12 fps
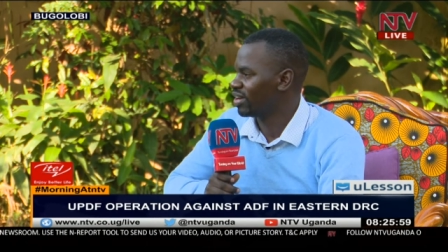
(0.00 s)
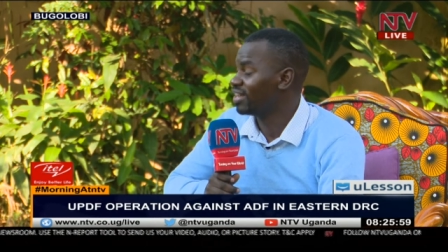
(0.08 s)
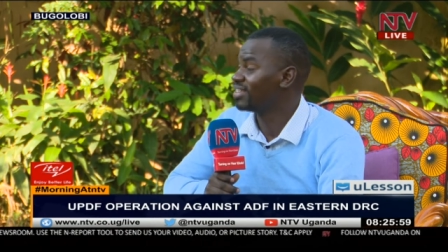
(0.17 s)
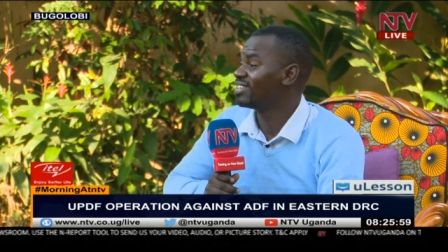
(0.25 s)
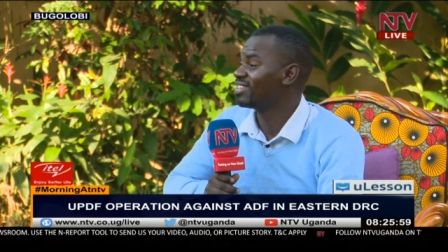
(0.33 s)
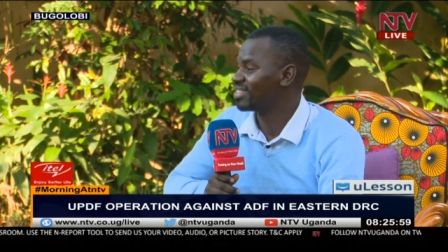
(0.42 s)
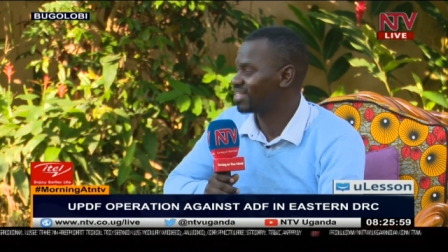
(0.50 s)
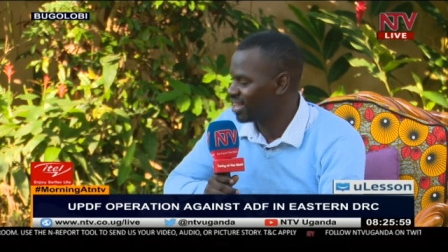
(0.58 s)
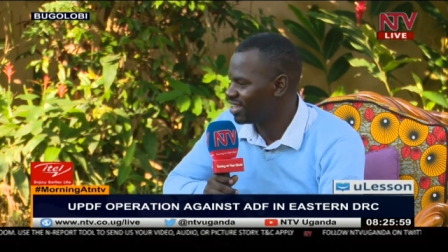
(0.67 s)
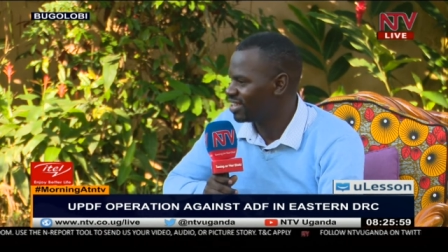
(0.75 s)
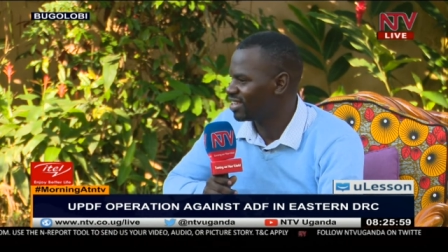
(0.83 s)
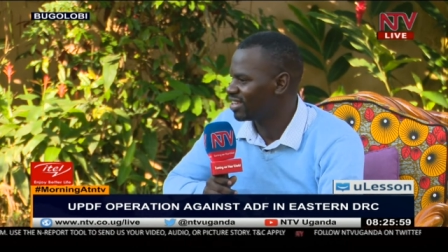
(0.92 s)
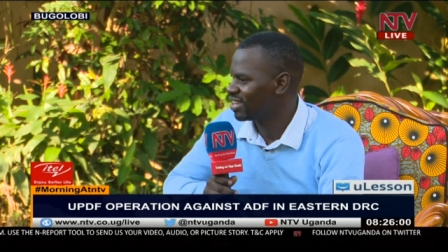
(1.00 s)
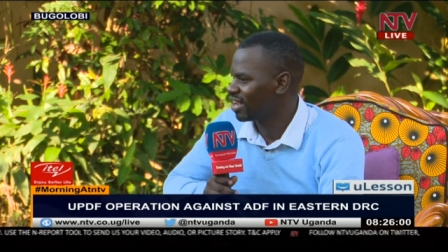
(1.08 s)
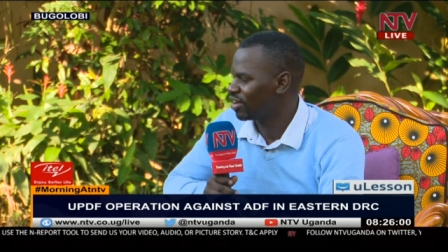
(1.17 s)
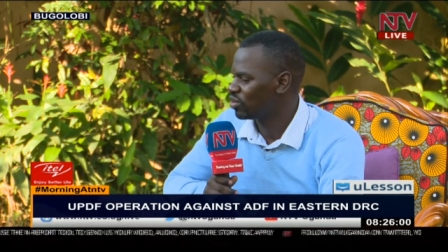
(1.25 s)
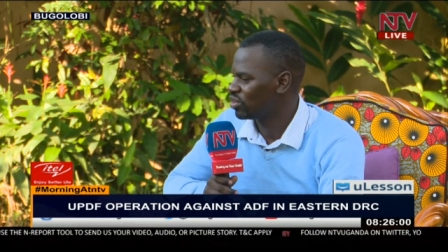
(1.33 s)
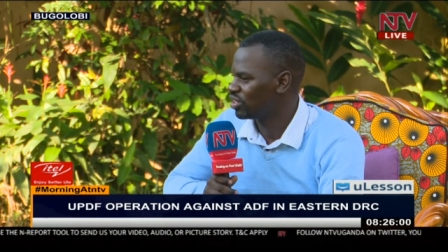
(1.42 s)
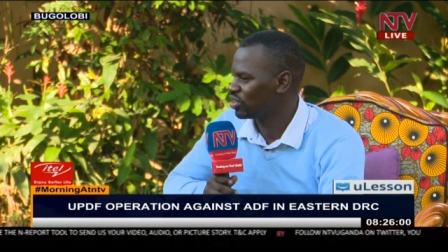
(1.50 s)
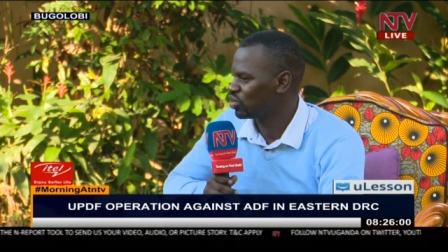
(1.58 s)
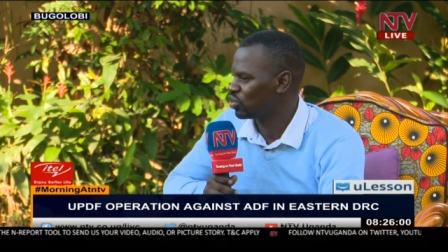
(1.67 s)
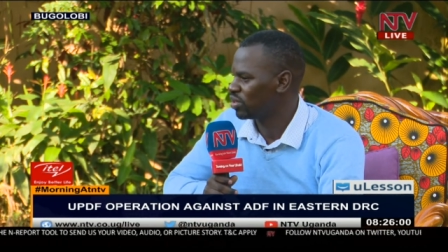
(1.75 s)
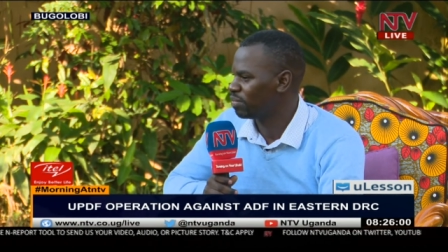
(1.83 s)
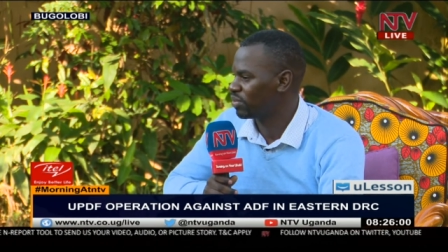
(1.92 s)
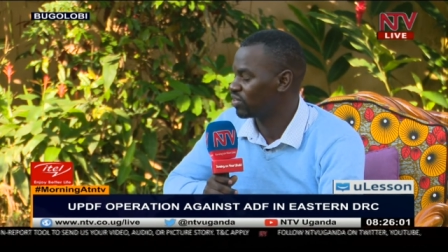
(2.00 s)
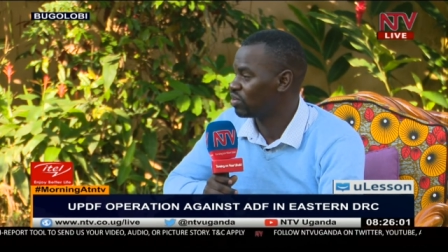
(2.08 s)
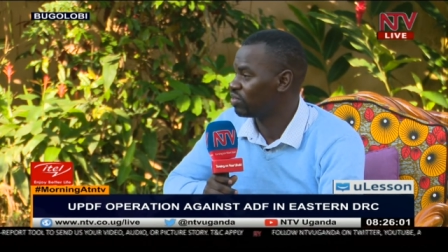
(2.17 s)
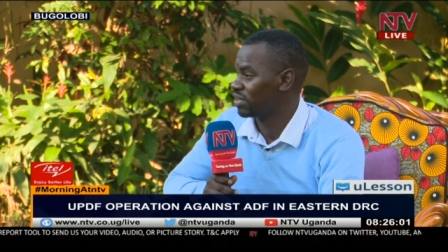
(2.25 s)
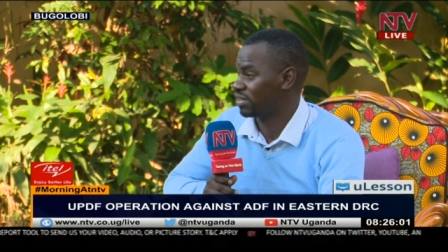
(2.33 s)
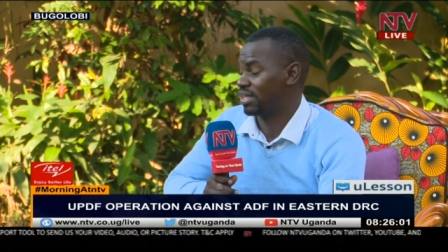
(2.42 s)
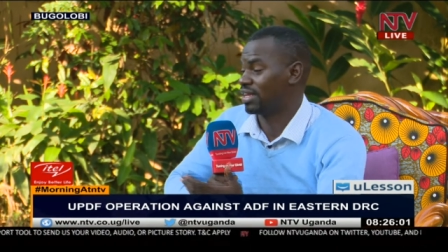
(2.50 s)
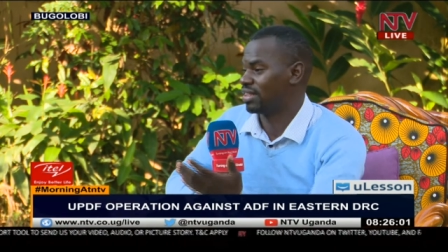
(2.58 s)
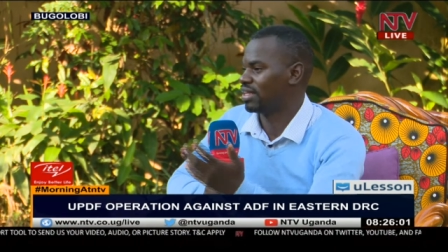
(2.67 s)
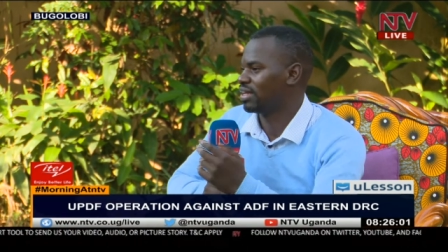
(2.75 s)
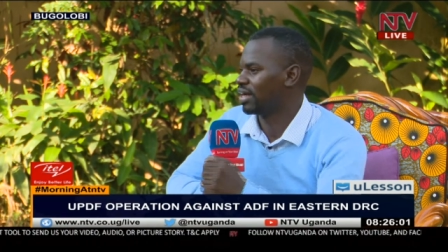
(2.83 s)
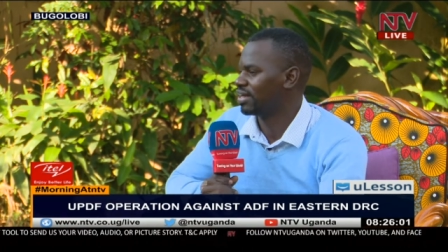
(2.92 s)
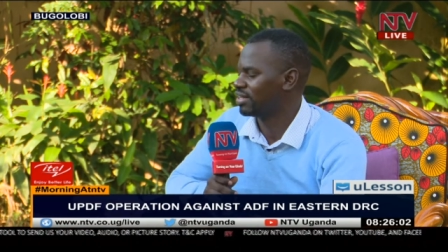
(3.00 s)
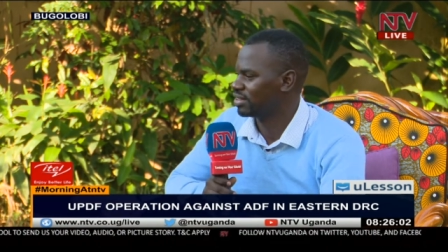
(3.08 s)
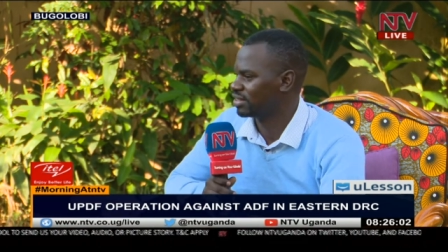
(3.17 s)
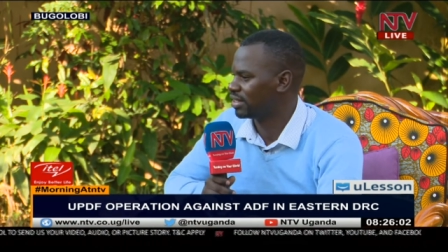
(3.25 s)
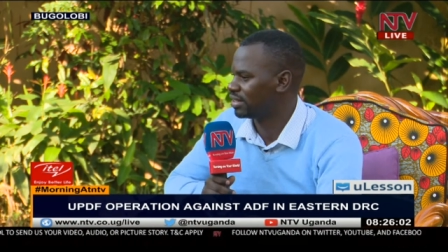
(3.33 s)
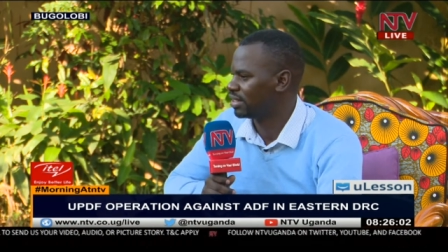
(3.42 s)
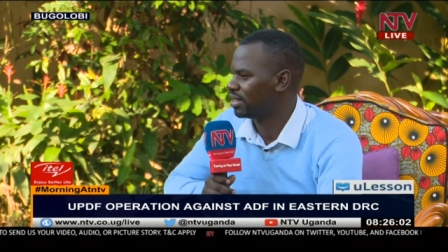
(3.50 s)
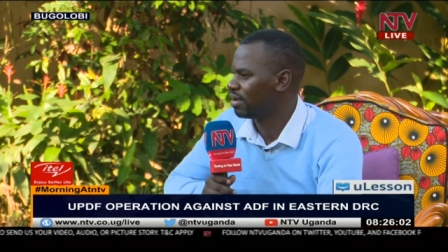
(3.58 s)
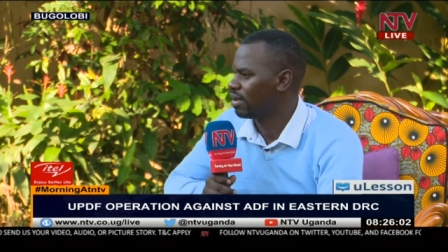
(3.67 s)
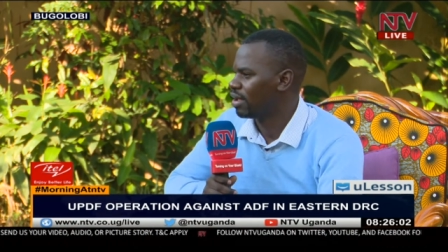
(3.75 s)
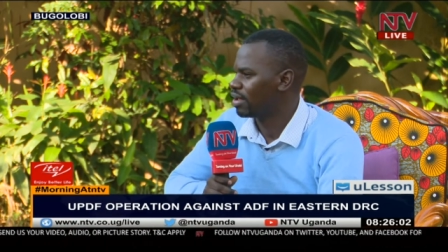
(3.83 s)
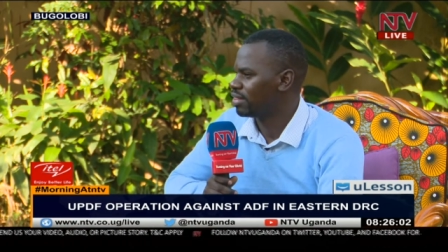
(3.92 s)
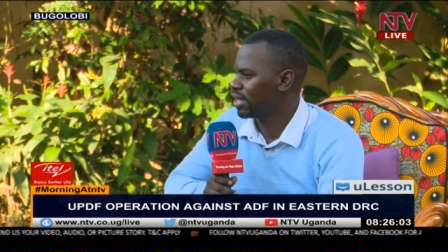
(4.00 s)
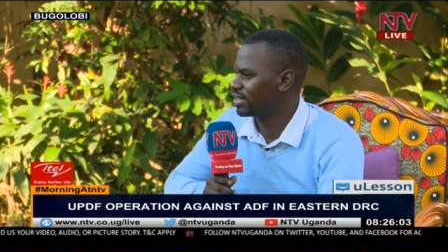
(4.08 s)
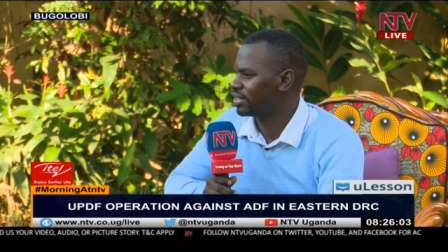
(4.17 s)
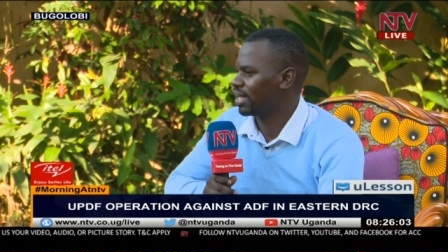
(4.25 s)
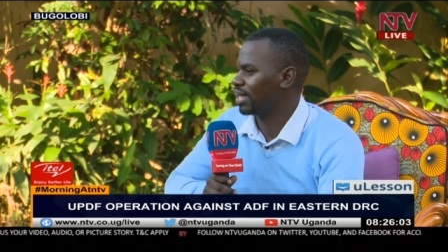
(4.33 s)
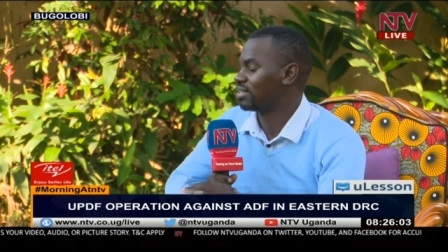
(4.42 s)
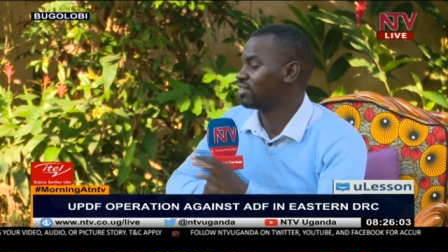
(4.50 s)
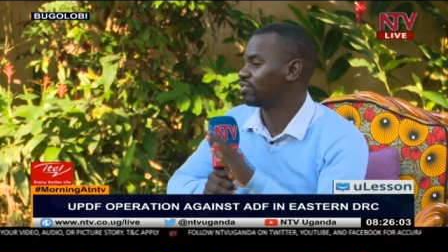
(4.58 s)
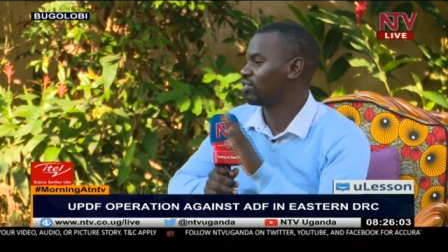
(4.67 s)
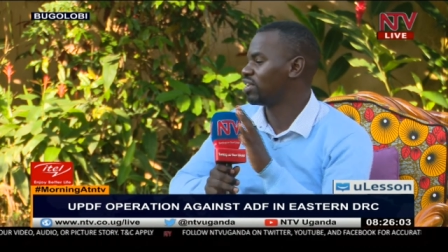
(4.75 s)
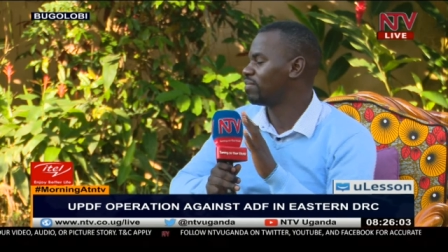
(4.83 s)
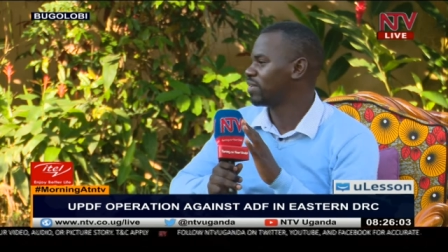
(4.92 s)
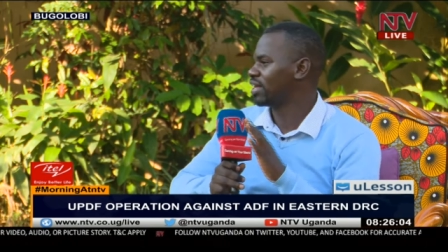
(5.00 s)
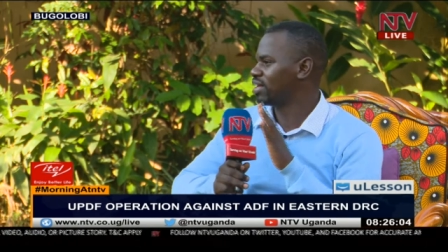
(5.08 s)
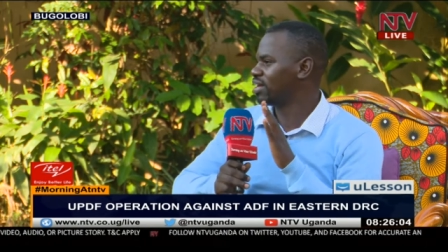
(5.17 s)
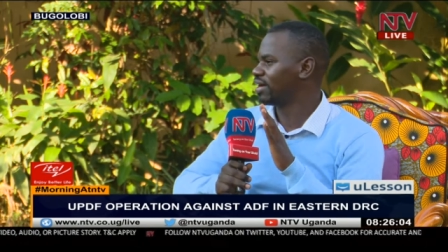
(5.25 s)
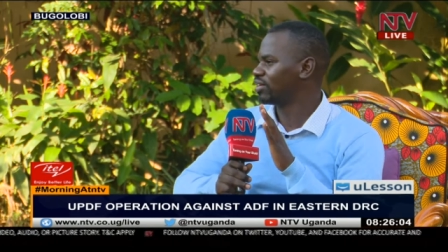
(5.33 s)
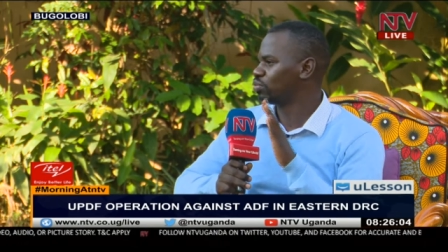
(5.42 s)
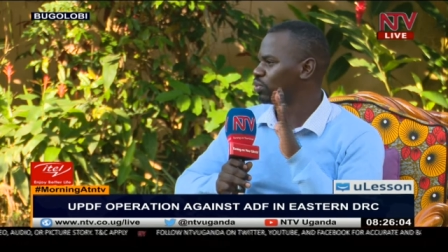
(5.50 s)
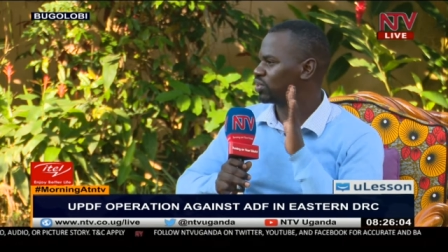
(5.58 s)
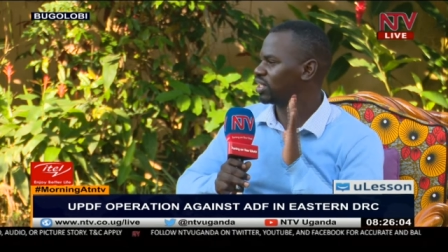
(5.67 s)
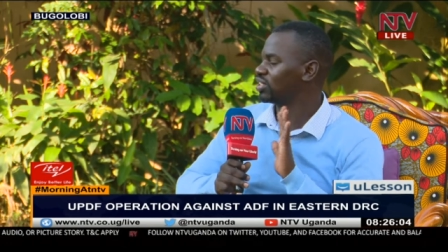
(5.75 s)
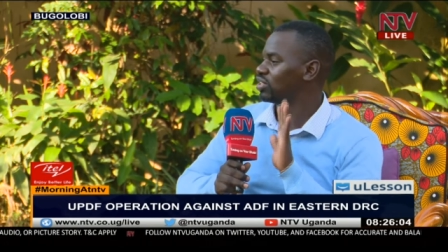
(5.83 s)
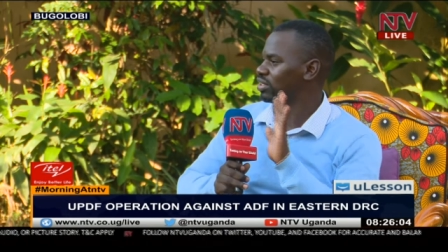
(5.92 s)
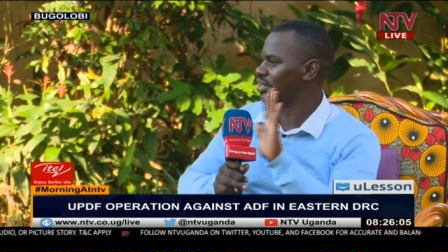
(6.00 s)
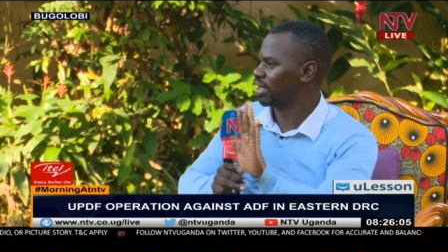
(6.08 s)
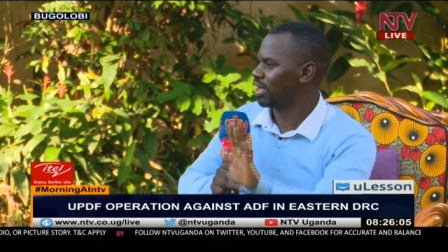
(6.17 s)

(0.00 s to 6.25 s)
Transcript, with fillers: It is saying, according to the press conference that they had yesterday, that at least for them they are there to protect